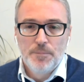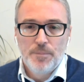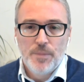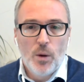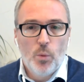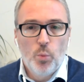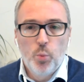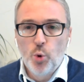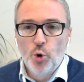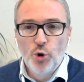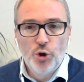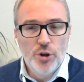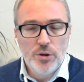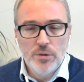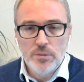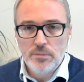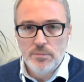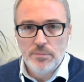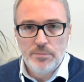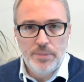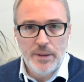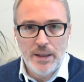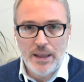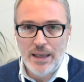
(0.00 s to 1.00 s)
wouldn't
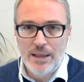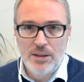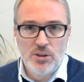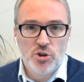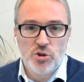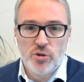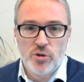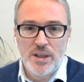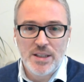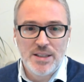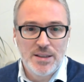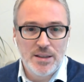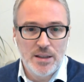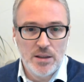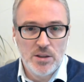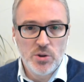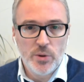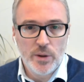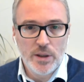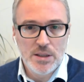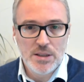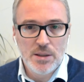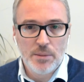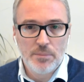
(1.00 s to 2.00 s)
be interested in
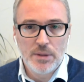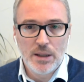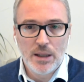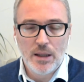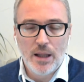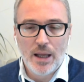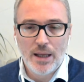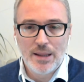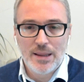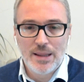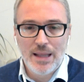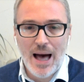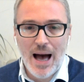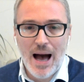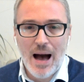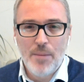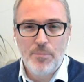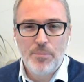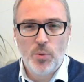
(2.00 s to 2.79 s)
doing something like that.